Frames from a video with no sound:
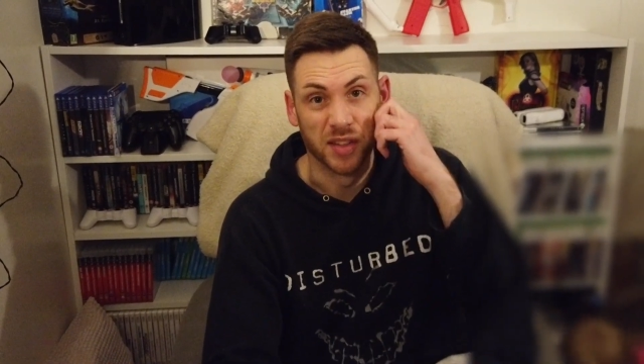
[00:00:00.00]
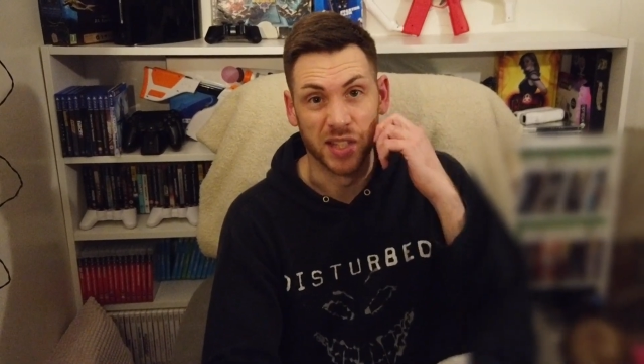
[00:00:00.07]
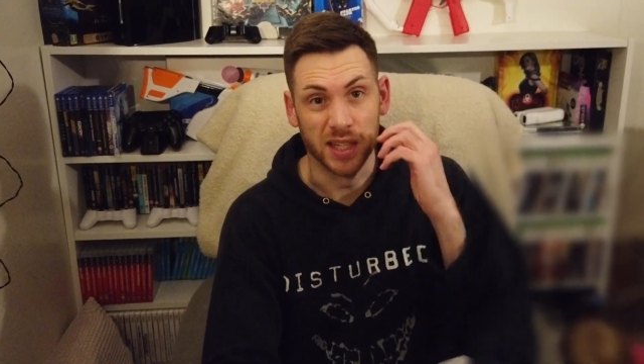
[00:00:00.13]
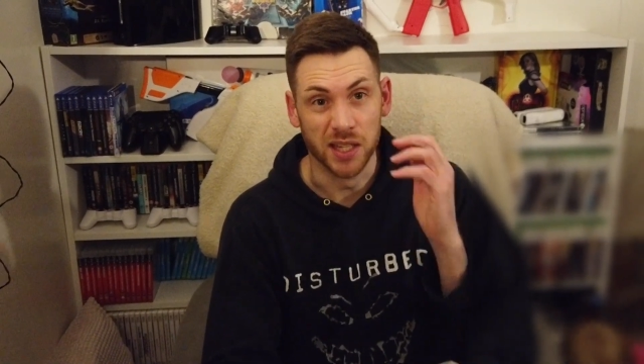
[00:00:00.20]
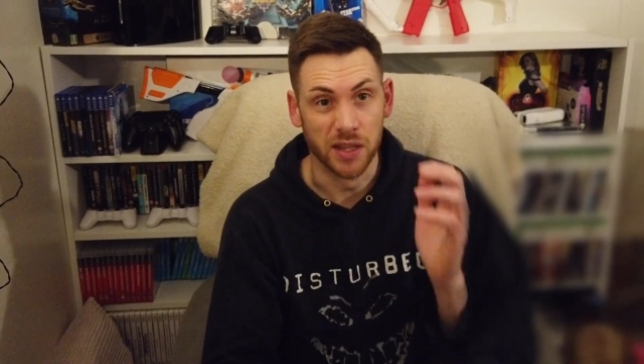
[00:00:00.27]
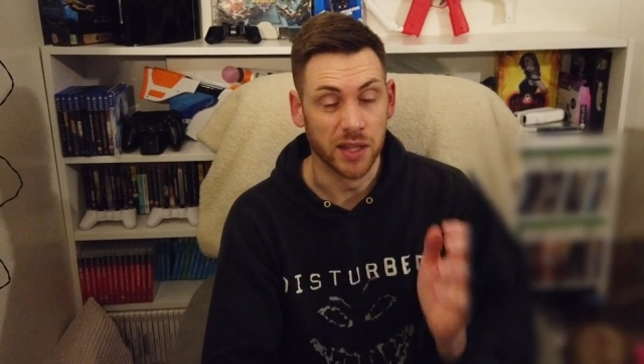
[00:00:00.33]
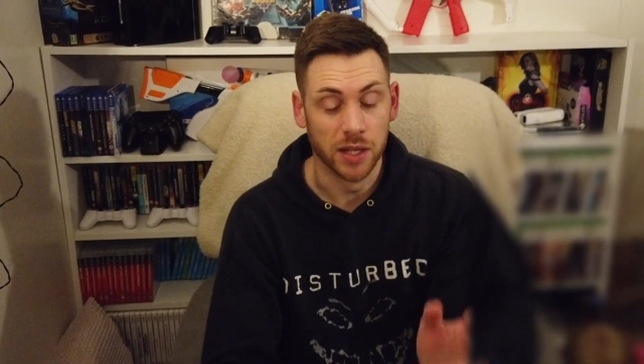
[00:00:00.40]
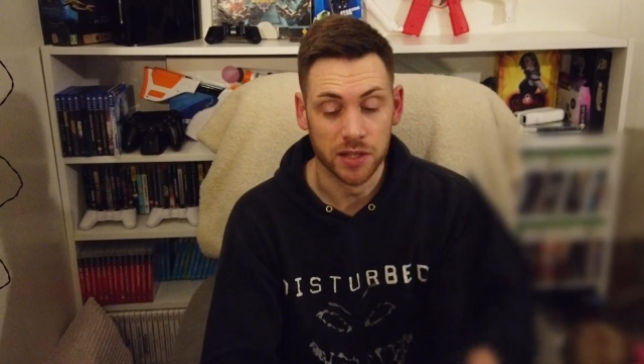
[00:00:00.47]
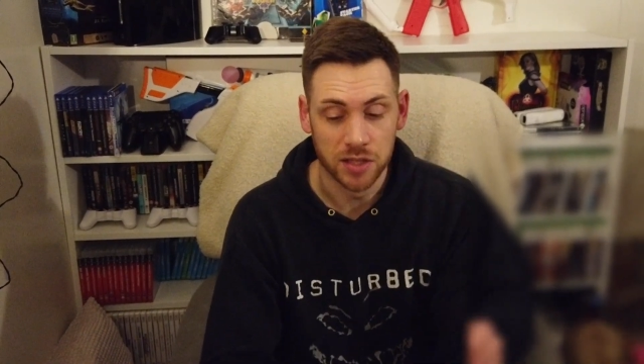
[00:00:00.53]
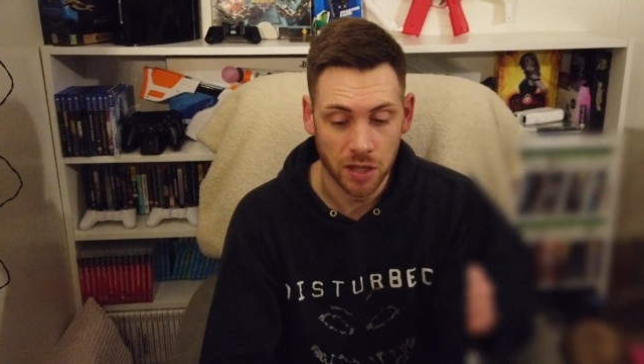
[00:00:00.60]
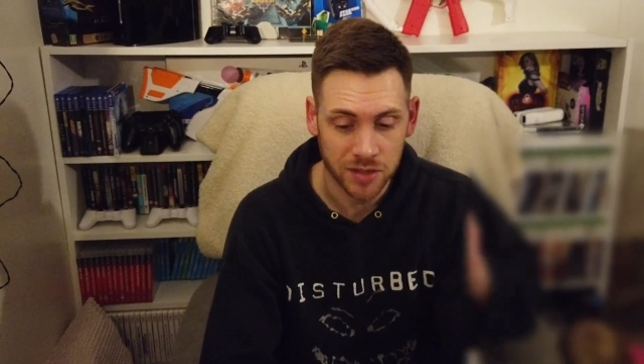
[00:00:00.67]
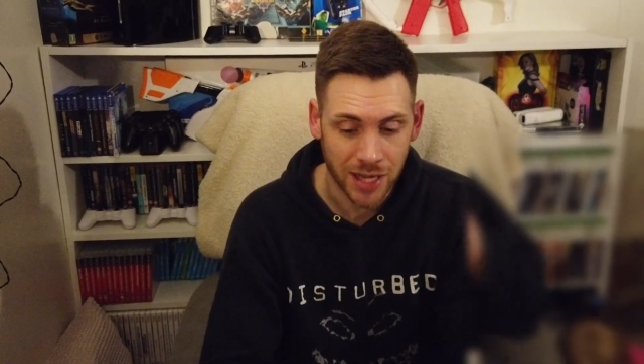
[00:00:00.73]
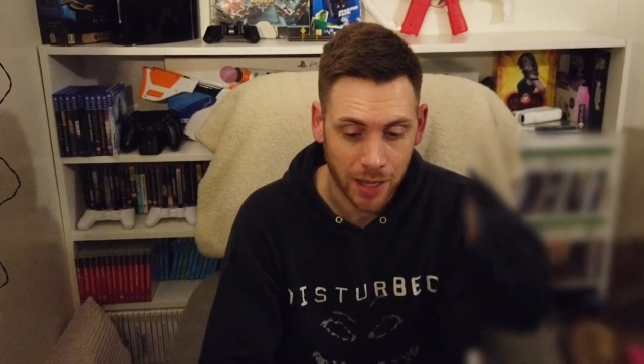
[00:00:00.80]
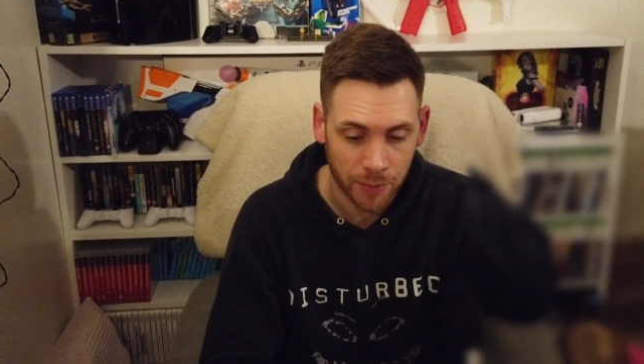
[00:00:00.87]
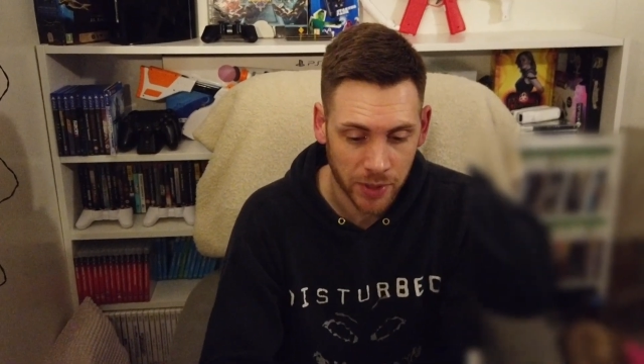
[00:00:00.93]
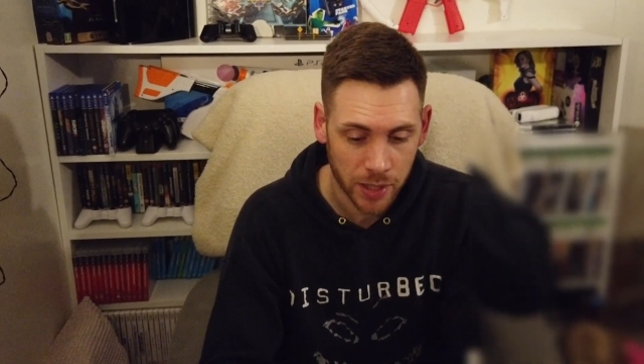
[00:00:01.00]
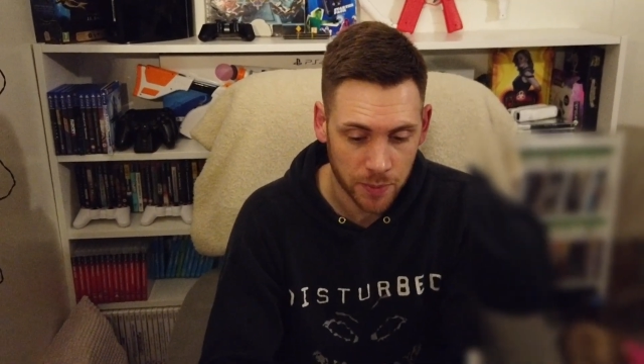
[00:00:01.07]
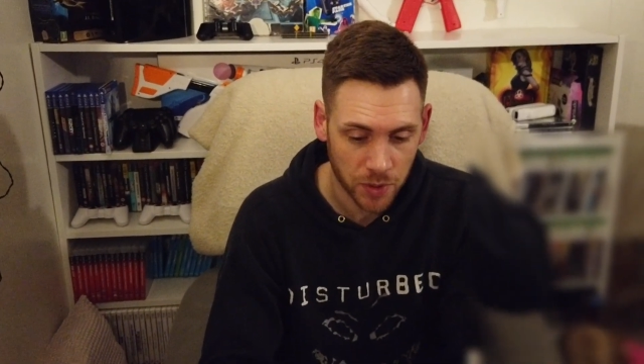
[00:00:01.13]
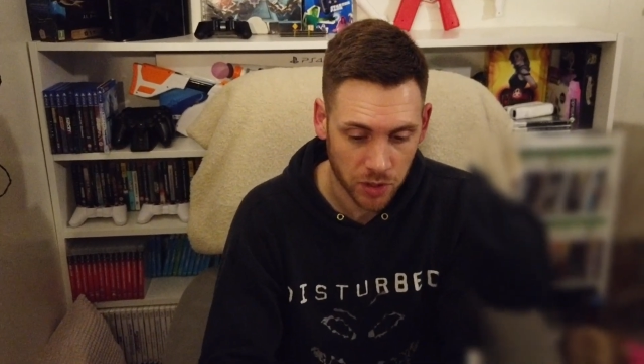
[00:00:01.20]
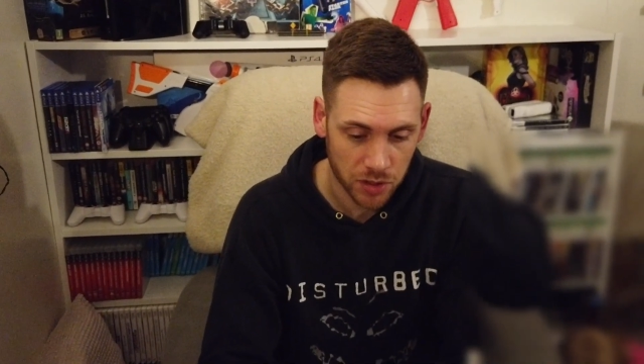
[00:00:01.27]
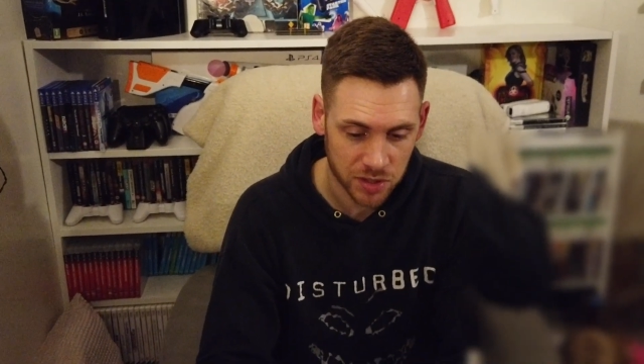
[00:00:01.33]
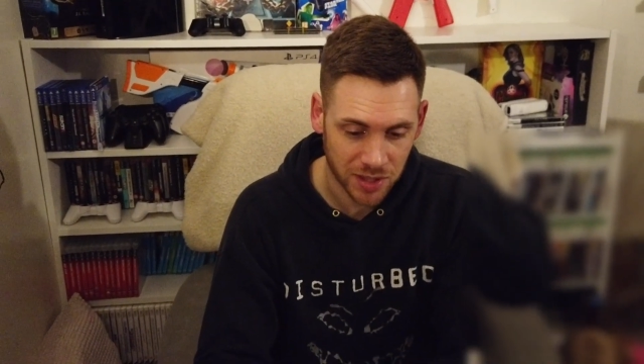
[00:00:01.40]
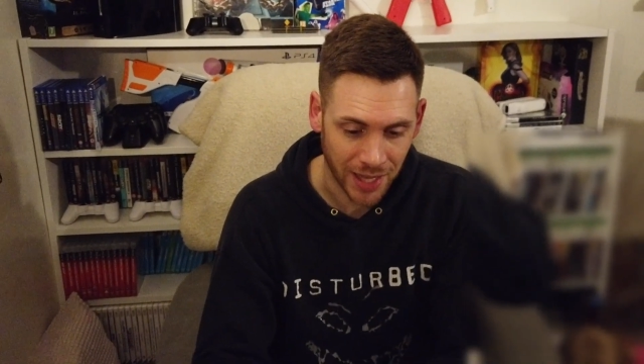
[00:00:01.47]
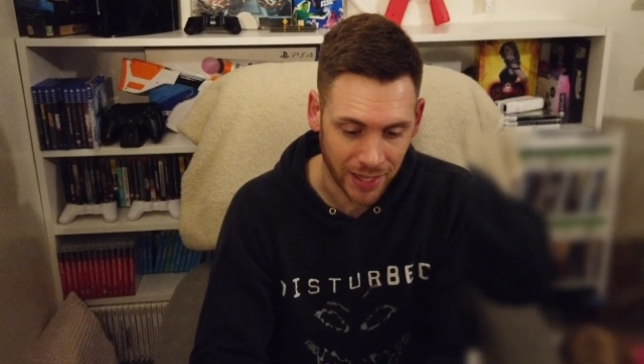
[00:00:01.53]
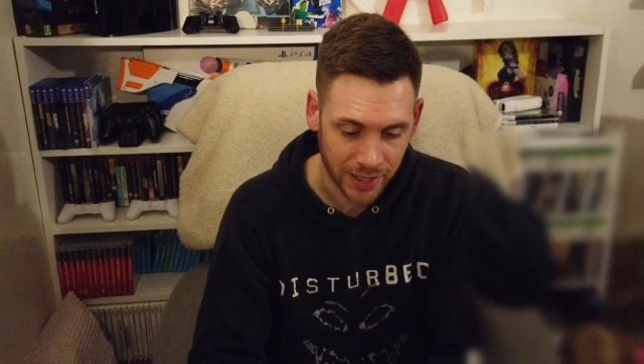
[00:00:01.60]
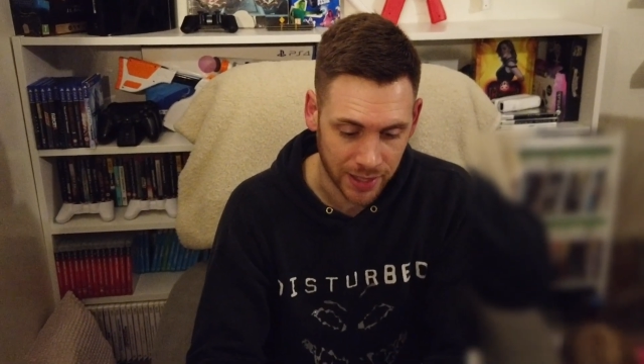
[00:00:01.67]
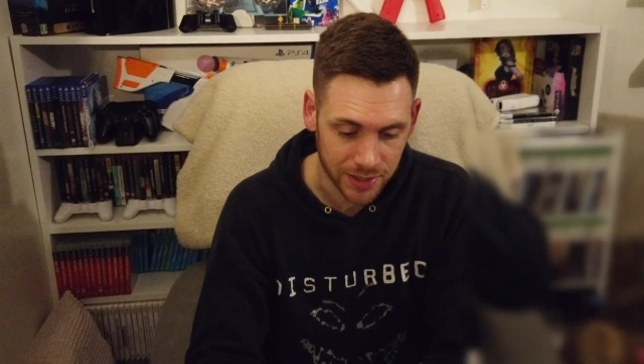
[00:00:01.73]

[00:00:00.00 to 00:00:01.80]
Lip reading: 13 in the end, so I was happy because that